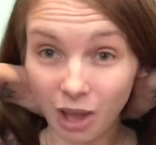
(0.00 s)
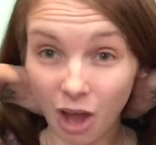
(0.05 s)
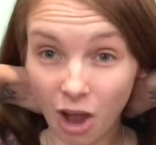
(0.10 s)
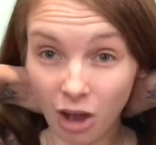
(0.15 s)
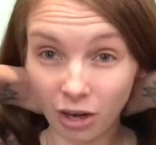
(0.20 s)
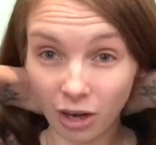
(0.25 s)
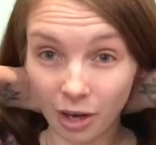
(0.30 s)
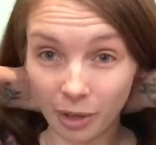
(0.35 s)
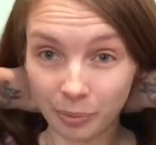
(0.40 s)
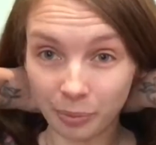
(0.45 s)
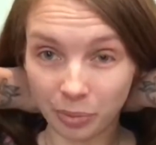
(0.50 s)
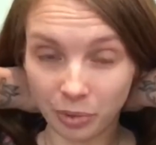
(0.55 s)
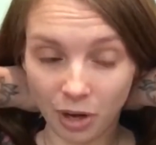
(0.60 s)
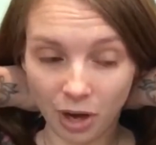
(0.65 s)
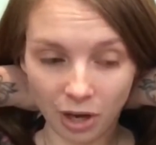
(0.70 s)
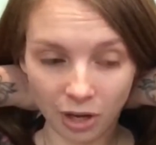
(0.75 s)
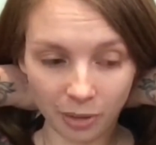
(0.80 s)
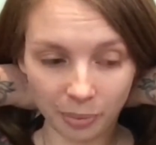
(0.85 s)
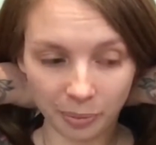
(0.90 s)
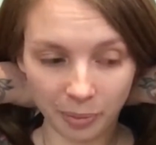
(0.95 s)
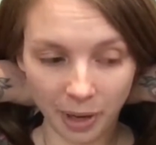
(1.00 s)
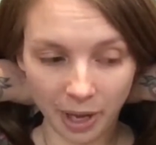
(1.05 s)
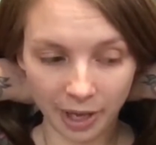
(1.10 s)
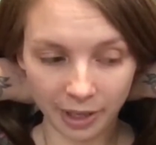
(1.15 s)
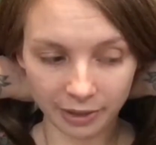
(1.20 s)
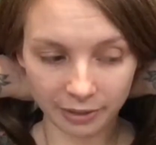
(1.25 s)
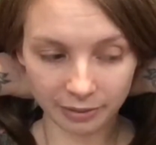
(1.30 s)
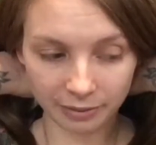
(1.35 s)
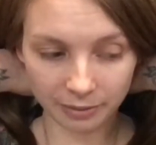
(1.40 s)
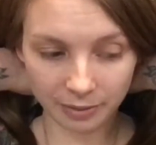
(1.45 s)
long on Brooke,
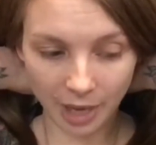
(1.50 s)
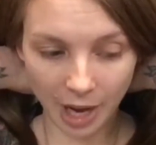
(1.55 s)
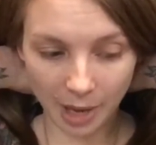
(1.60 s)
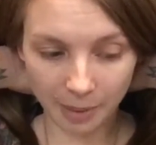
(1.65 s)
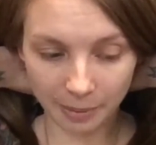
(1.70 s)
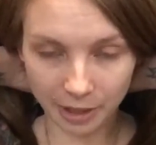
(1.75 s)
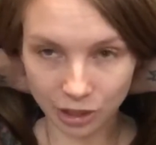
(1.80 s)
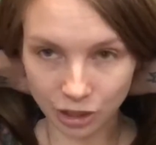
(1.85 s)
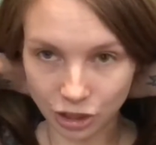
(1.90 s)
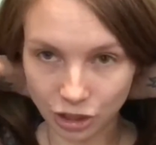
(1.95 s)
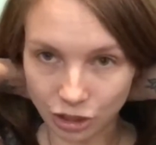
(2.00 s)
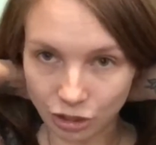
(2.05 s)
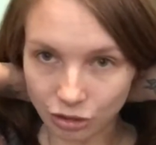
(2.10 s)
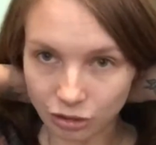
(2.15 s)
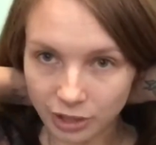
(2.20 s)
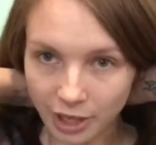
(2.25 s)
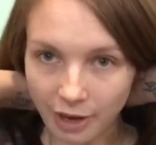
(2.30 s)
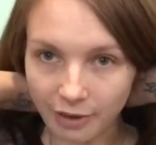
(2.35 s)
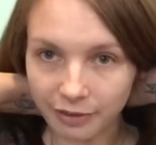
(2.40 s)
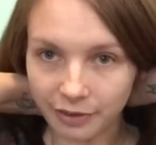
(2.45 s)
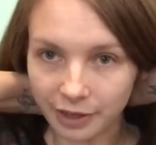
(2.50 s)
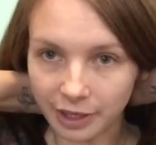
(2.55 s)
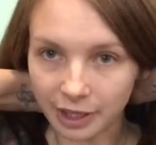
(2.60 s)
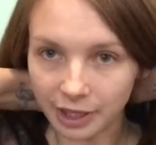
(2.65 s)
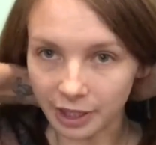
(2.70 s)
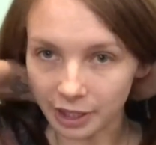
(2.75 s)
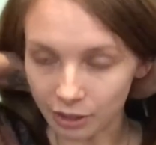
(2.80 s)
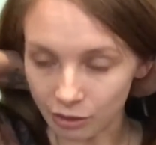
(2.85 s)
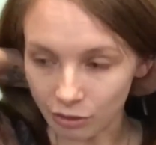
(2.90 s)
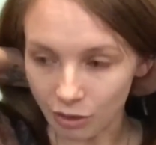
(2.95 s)
but I mean, she'll
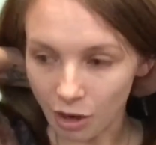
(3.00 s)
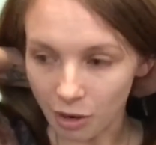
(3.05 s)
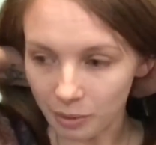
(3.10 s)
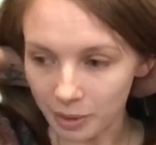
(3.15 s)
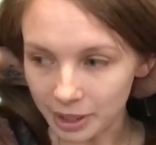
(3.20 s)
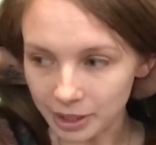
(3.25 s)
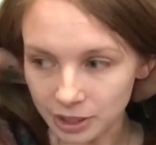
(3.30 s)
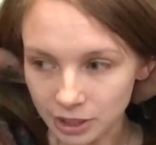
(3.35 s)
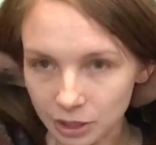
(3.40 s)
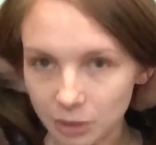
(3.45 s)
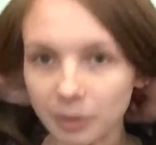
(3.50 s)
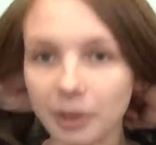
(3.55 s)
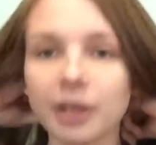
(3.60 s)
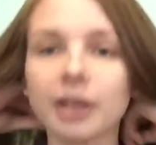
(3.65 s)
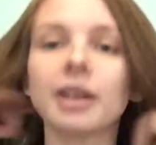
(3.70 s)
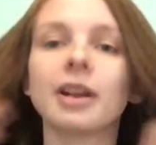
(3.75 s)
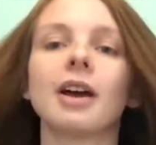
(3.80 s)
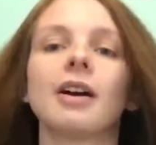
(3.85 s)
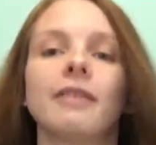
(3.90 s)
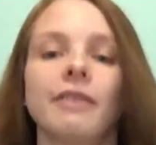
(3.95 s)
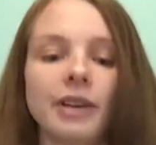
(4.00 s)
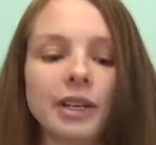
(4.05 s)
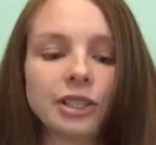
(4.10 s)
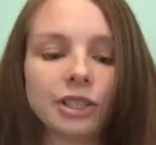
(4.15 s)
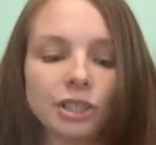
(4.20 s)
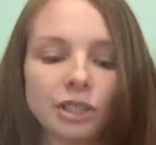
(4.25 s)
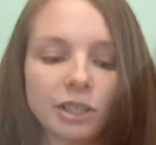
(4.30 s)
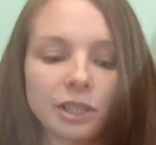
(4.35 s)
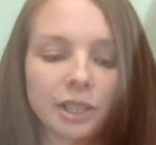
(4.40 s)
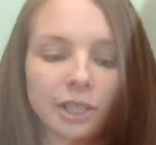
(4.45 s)
definitely grow into it
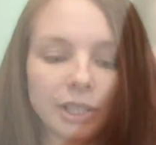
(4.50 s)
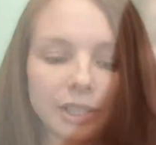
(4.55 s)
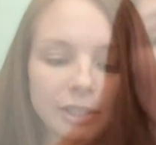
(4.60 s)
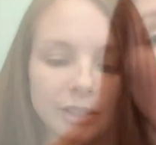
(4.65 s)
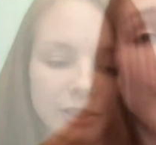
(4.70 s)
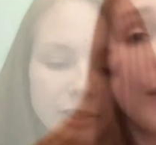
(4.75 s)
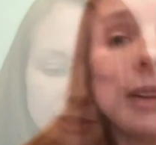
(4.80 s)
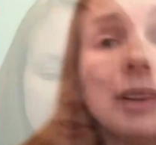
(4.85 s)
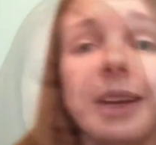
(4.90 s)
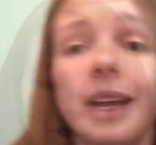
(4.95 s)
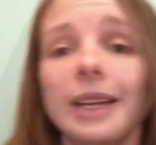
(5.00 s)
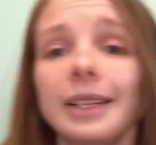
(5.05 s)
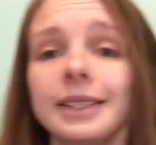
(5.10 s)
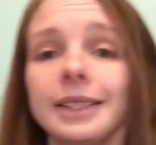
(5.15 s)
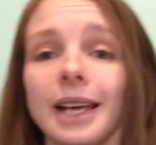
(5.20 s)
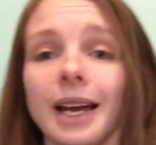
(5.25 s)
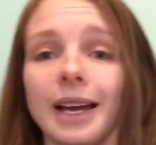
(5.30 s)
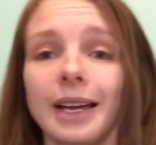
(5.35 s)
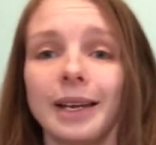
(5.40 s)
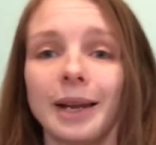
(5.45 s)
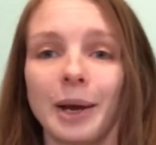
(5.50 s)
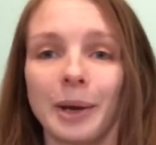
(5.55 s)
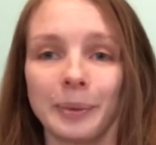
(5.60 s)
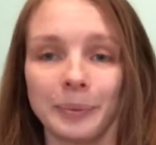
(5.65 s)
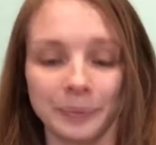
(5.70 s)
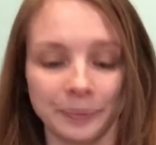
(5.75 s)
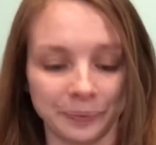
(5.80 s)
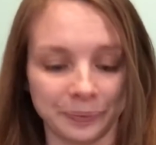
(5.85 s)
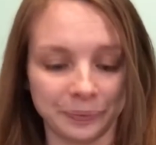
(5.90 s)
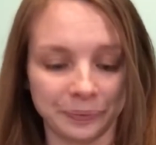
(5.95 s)
eventually. The next
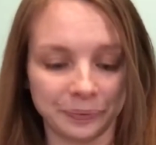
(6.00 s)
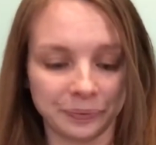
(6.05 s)
item